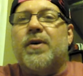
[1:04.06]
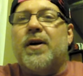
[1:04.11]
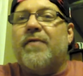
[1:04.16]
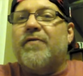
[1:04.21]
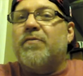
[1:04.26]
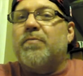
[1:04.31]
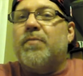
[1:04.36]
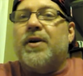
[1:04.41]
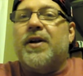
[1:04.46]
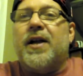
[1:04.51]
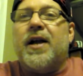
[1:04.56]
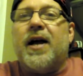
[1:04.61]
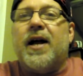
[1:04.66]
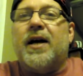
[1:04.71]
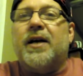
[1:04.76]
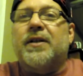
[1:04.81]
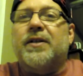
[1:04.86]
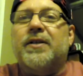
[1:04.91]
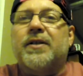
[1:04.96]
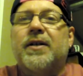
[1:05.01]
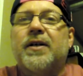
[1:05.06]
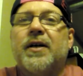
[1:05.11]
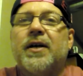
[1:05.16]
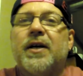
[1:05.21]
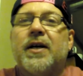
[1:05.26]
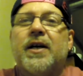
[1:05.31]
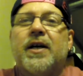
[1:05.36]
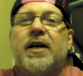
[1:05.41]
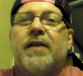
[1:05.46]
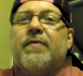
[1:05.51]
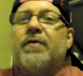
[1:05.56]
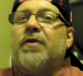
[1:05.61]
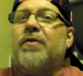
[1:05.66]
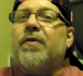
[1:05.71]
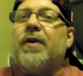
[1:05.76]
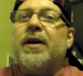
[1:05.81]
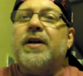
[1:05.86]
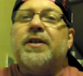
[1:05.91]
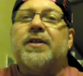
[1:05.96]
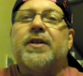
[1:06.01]
everybody has. Even
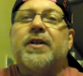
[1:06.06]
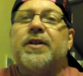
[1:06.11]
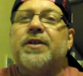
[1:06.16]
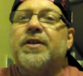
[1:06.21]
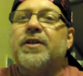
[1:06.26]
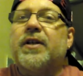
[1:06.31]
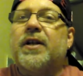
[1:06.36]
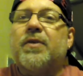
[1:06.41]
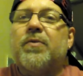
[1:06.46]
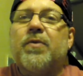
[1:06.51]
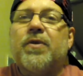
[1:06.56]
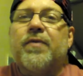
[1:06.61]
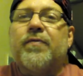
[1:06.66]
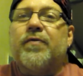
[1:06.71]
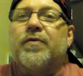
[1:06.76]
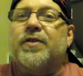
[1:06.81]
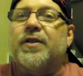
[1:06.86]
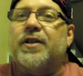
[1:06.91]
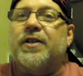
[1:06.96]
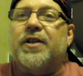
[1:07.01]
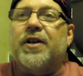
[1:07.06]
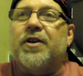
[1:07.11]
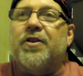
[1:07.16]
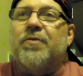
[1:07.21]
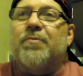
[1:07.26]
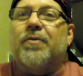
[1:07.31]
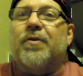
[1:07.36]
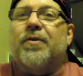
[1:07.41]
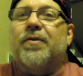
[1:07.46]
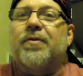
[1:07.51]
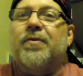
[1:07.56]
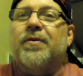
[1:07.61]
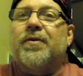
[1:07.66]
Grace, she's got a wonderful sense of humor.